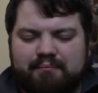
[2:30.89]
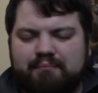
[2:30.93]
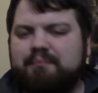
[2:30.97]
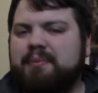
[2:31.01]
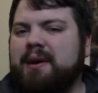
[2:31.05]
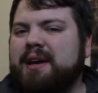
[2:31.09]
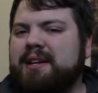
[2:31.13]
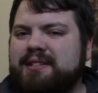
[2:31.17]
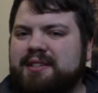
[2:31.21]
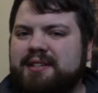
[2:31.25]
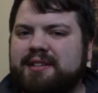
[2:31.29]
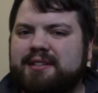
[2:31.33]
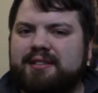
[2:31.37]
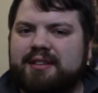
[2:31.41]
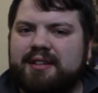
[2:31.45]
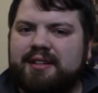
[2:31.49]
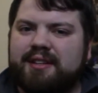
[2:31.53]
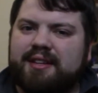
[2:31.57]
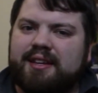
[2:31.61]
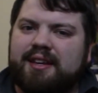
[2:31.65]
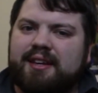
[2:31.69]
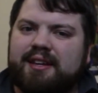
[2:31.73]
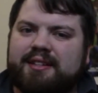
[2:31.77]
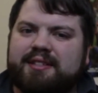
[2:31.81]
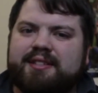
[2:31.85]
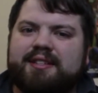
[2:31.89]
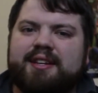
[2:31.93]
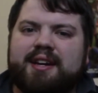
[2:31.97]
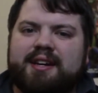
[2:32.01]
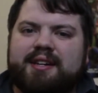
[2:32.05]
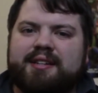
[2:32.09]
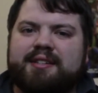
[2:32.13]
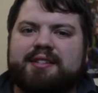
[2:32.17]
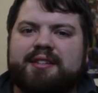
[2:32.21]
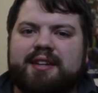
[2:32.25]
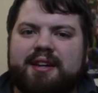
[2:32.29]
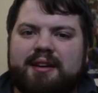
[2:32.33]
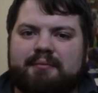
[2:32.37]
basically the
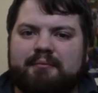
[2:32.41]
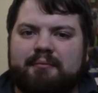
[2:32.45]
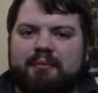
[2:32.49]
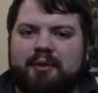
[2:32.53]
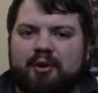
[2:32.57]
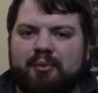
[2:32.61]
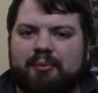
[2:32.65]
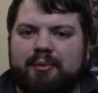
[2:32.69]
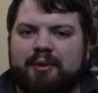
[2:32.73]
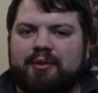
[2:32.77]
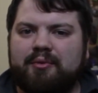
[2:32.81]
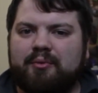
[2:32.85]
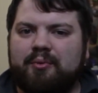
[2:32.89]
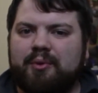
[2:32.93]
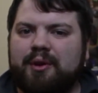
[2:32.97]
exact same moment,